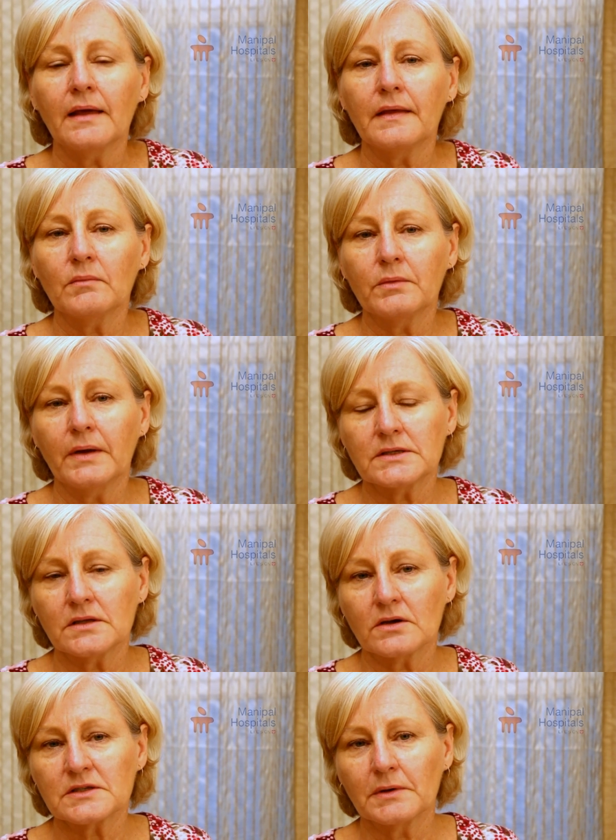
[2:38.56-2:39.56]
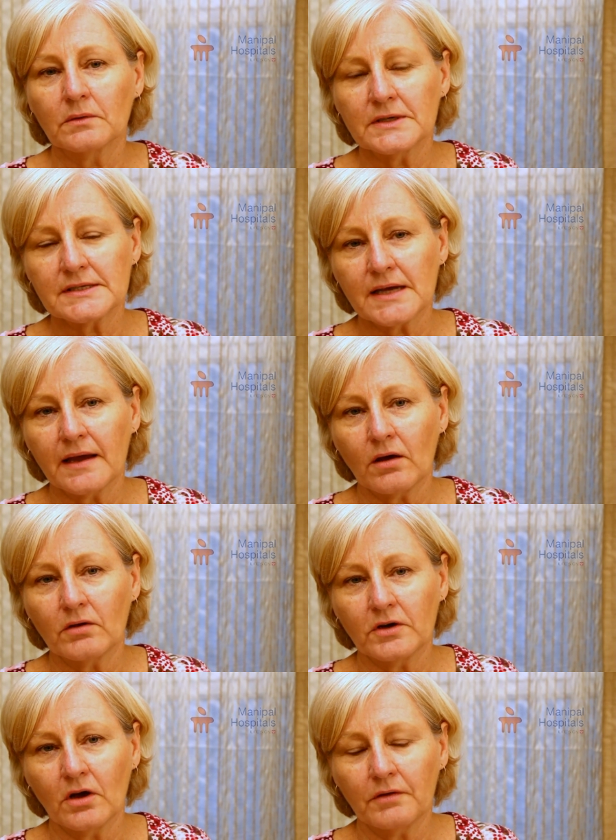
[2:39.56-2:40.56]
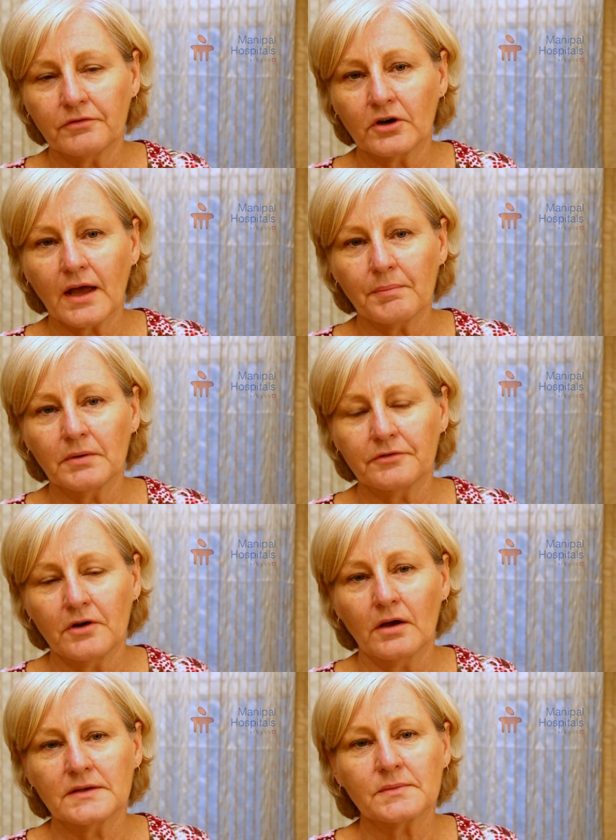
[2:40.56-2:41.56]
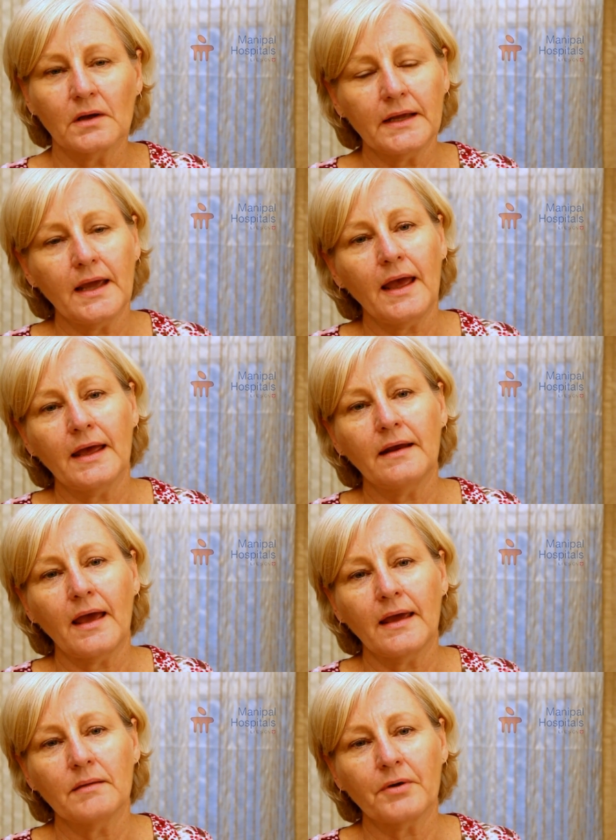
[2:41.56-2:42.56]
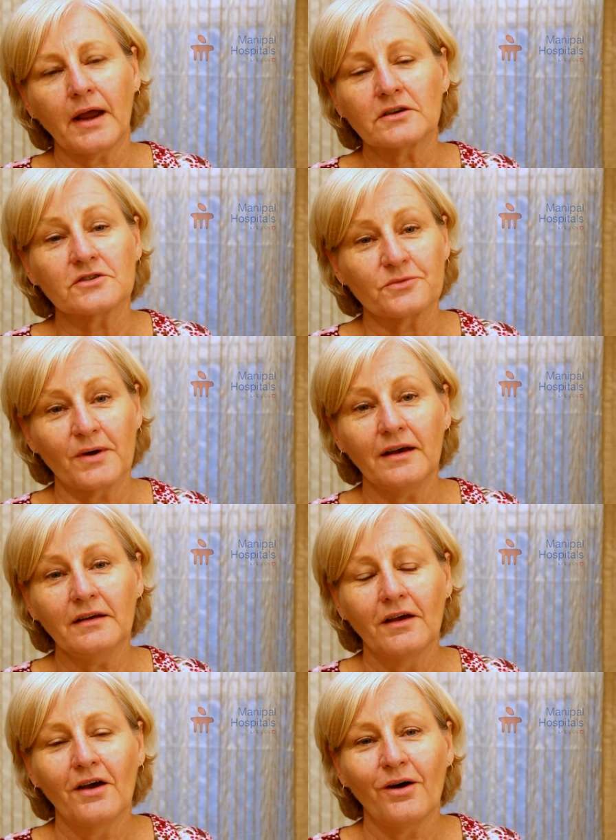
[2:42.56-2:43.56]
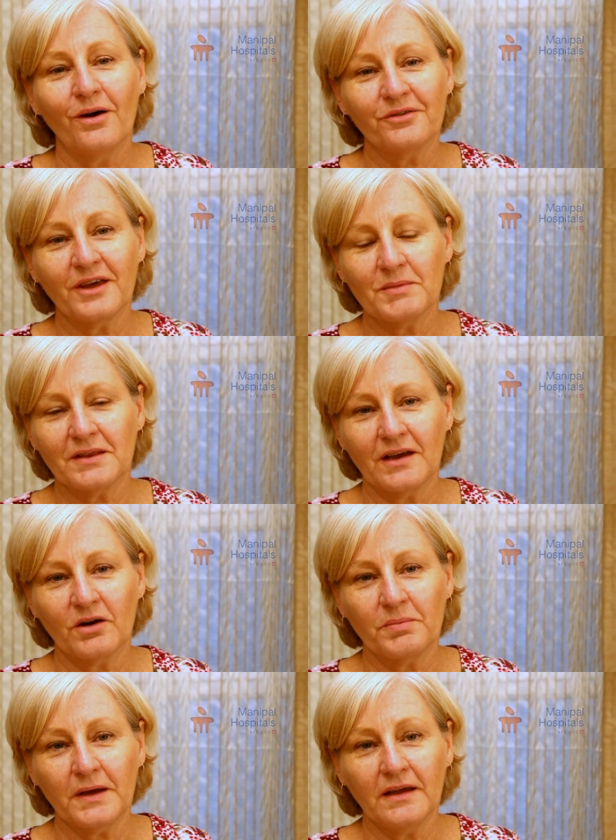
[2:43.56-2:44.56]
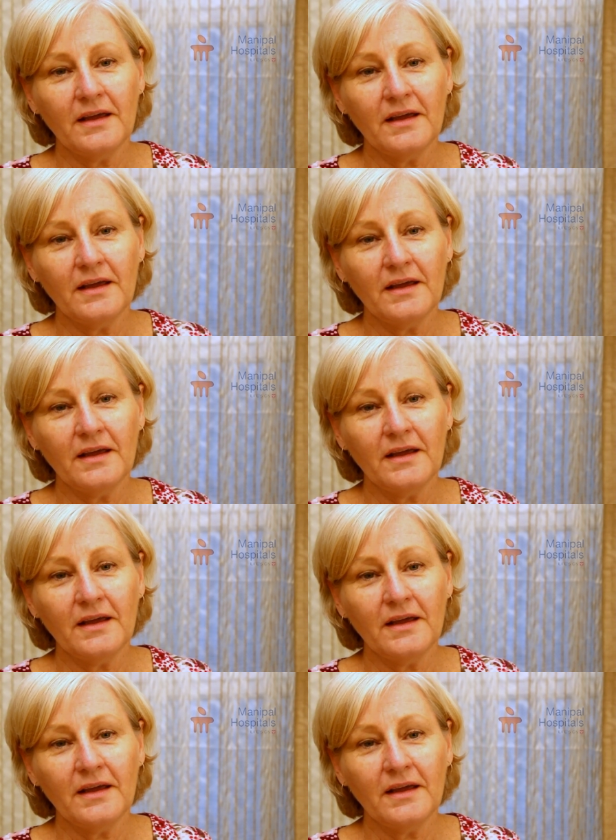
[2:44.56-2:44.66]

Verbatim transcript: Then we went to the hospital and we stayed overnight for a couple of nights while he had a practice run of chemotherapy.